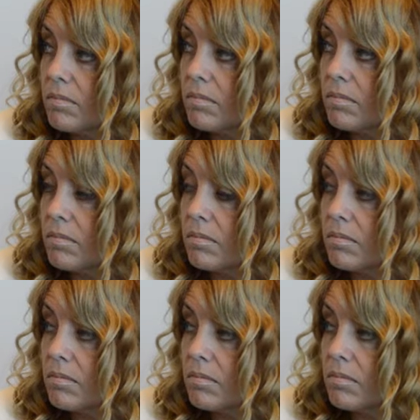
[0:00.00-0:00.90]

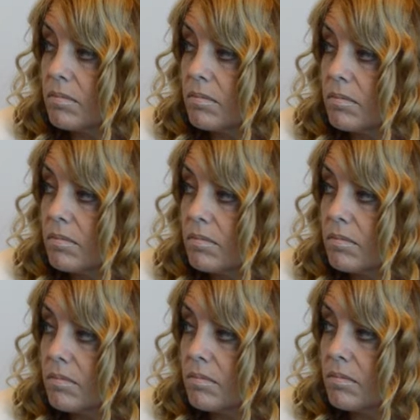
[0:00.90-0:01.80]

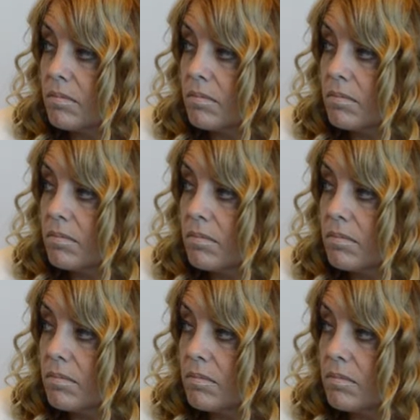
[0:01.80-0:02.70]

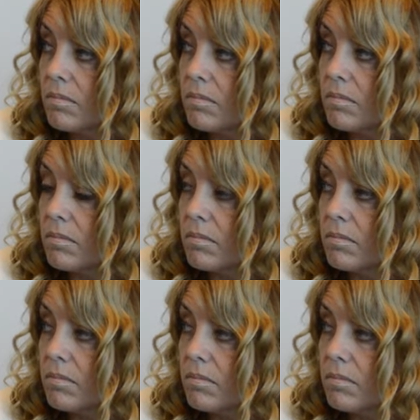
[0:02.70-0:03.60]

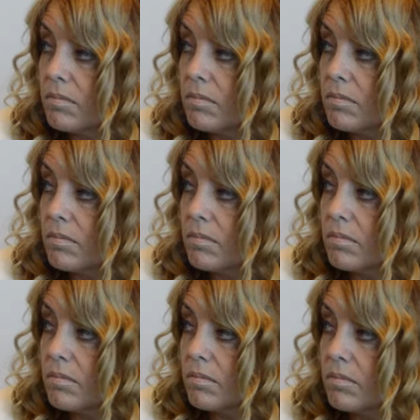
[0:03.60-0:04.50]

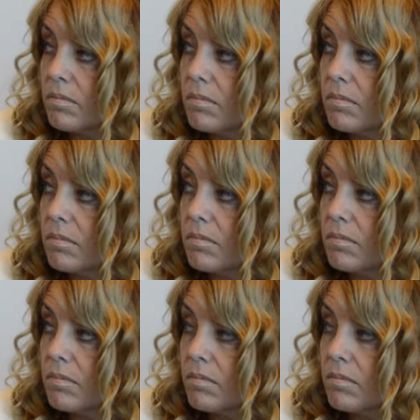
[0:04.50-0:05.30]
[no speech]